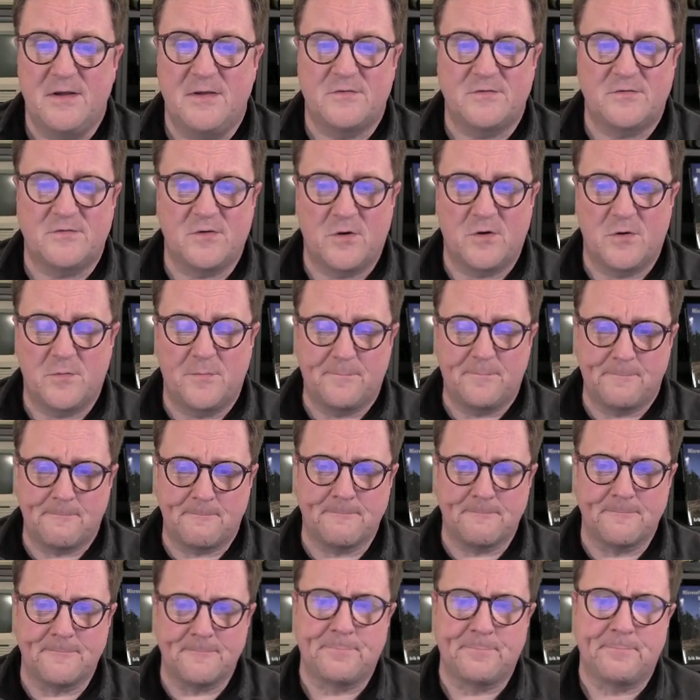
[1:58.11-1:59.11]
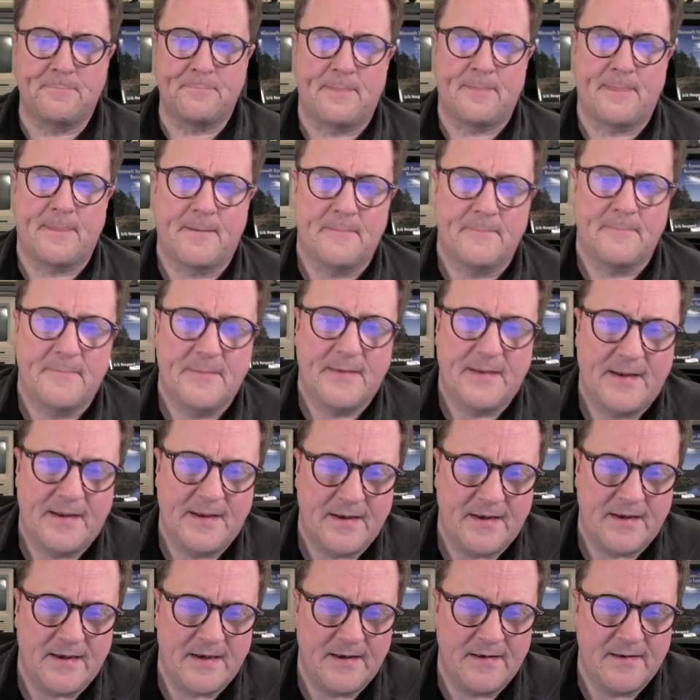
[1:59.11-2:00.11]
So
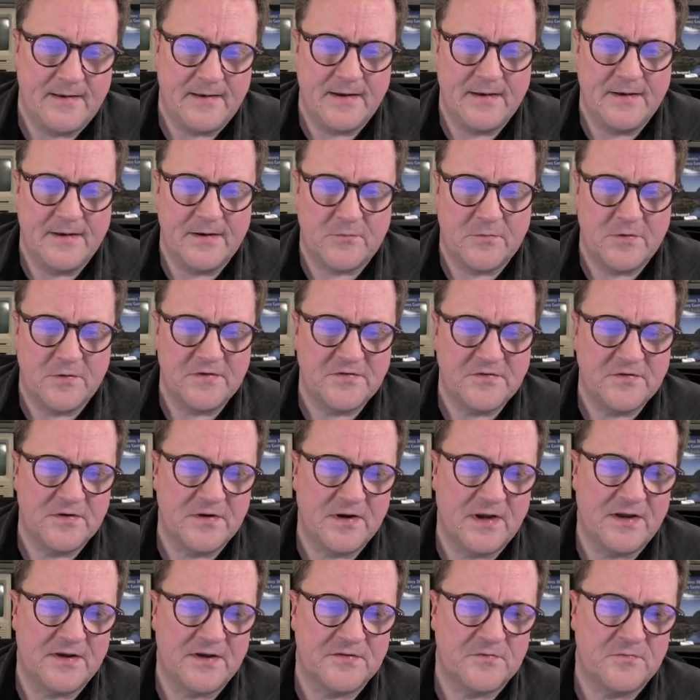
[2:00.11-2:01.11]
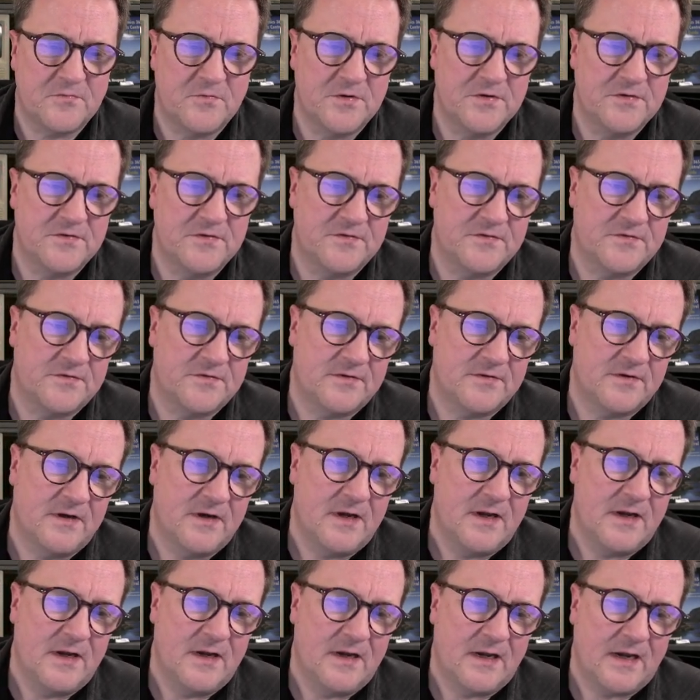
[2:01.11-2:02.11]
in the question asked was,
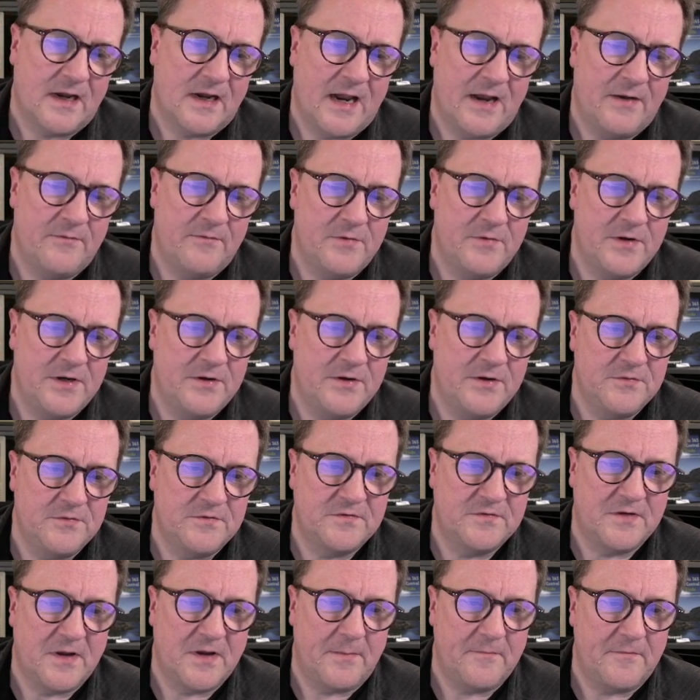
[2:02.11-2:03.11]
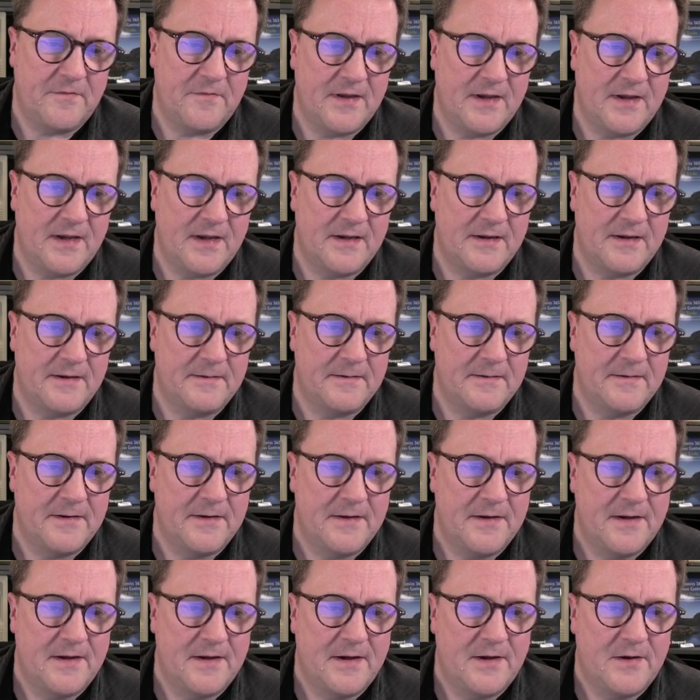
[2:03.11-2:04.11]
can we something
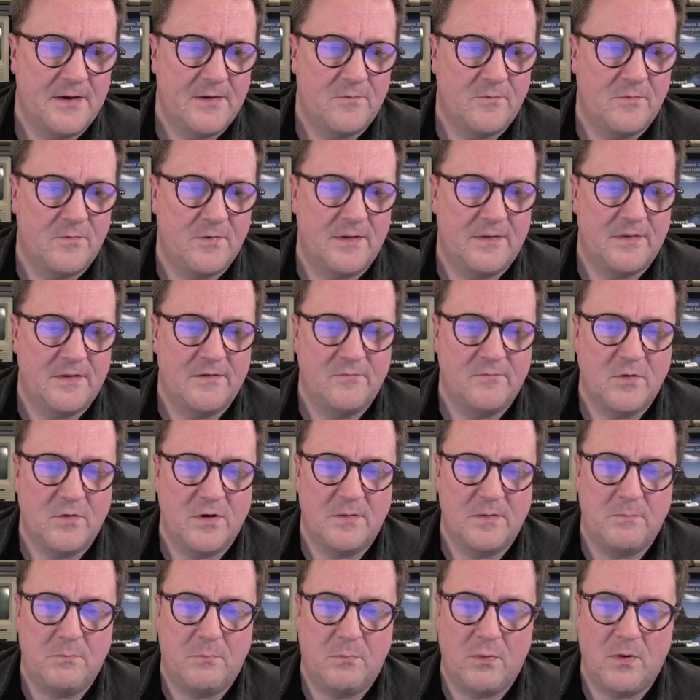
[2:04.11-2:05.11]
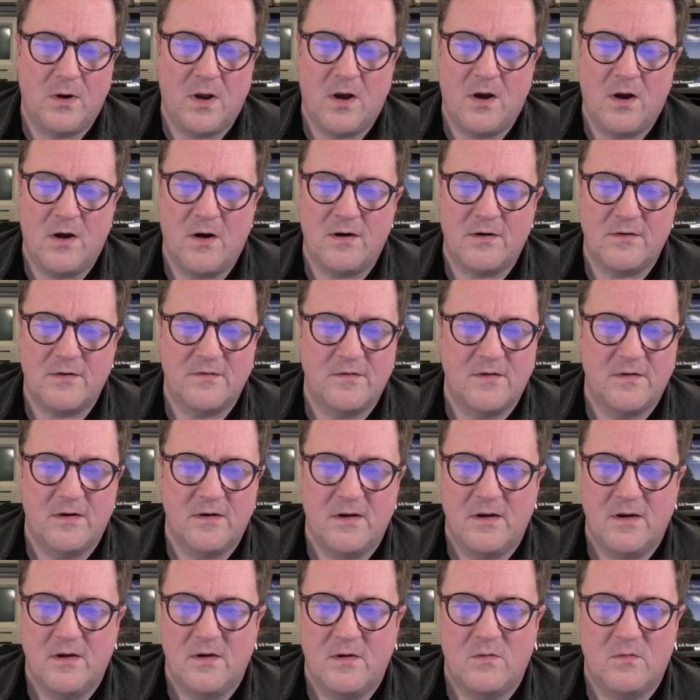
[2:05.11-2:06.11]
with blocked
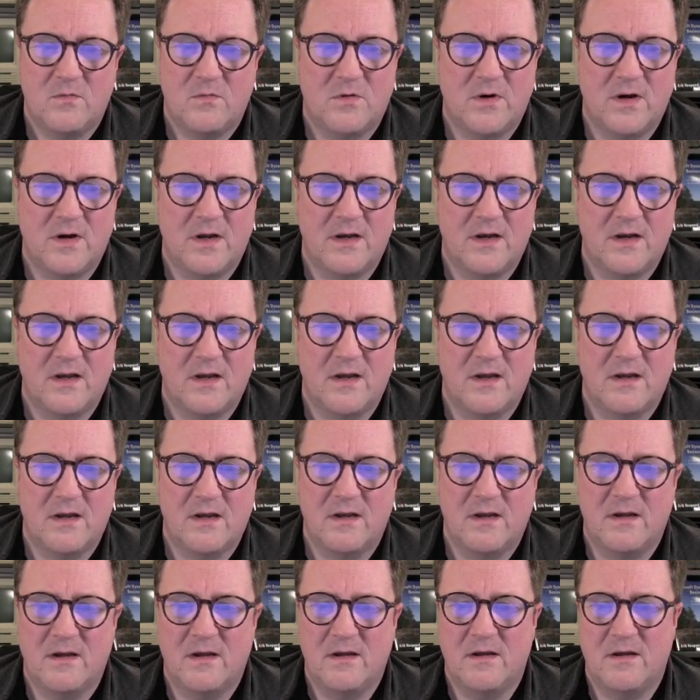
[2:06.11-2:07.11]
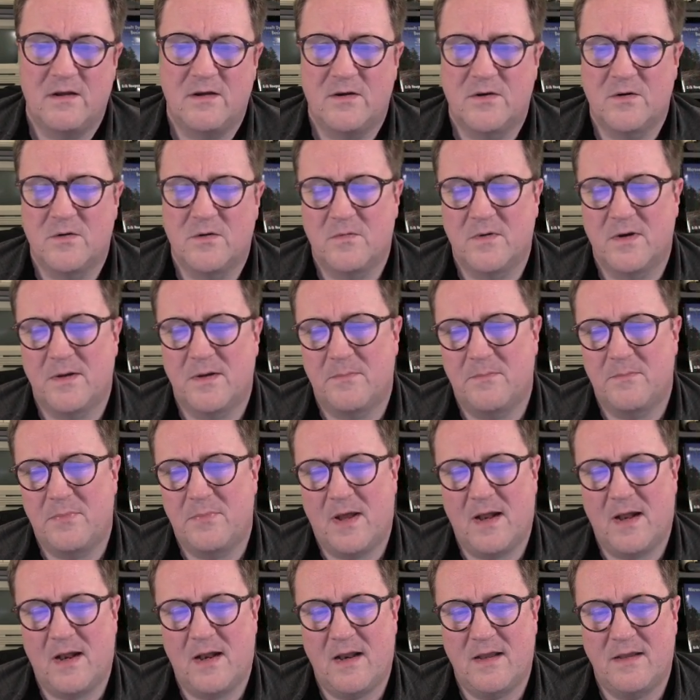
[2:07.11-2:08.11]
when when a
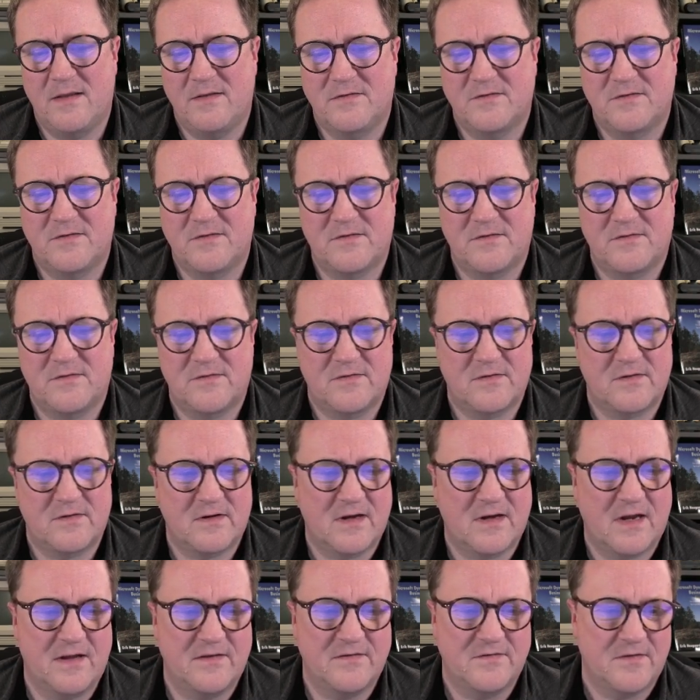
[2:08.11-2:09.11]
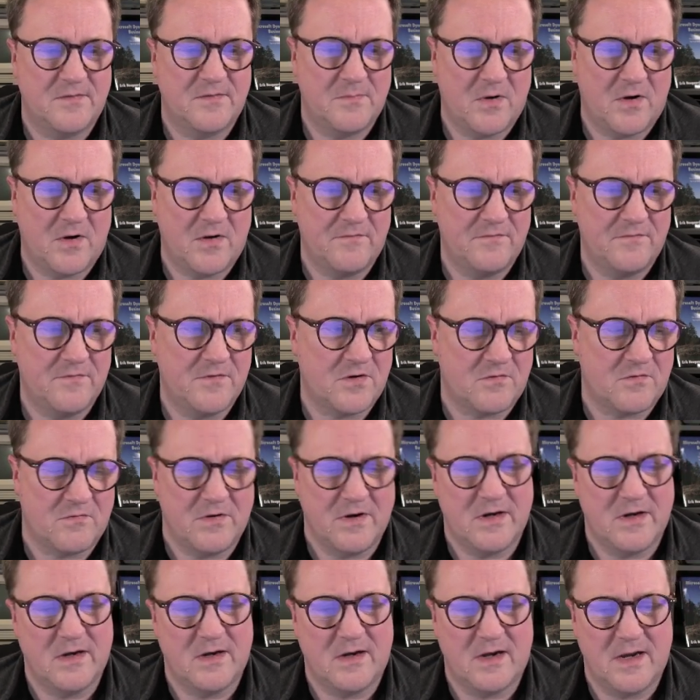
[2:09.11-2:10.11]
balance gets above the
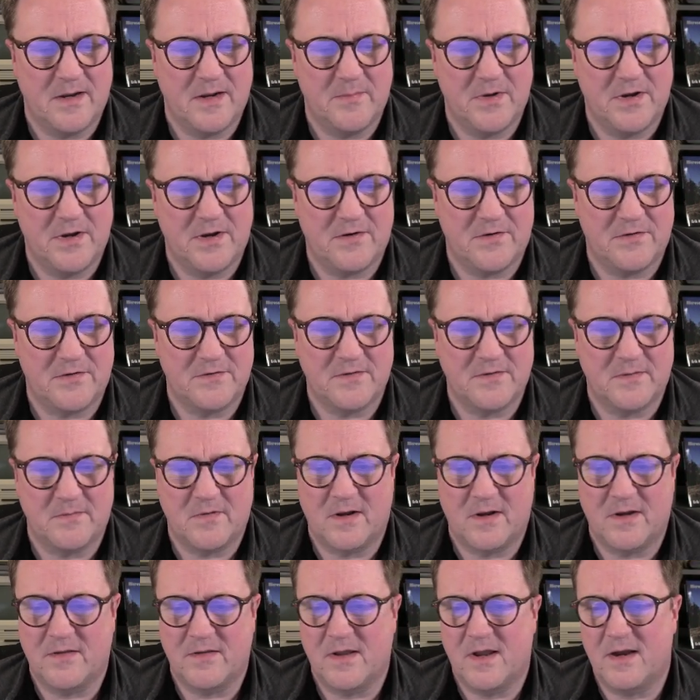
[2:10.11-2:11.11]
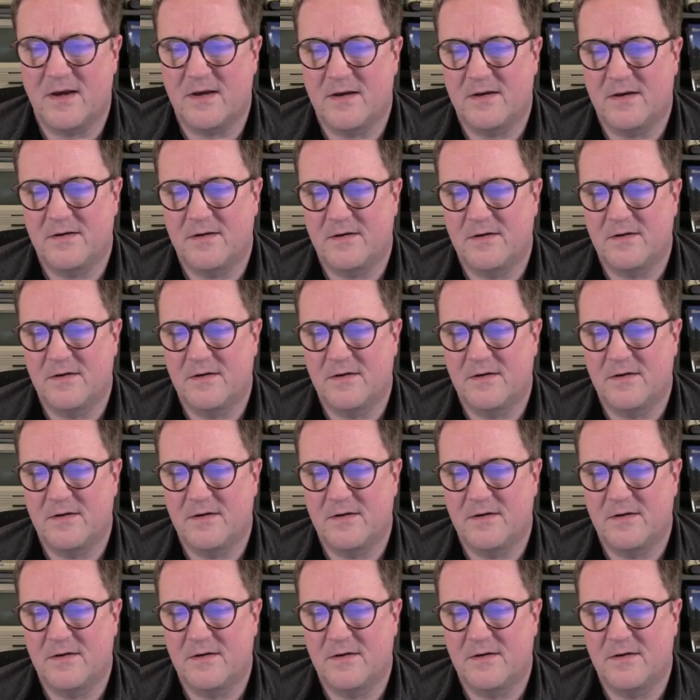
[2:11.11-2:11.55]
credit limit or something like that?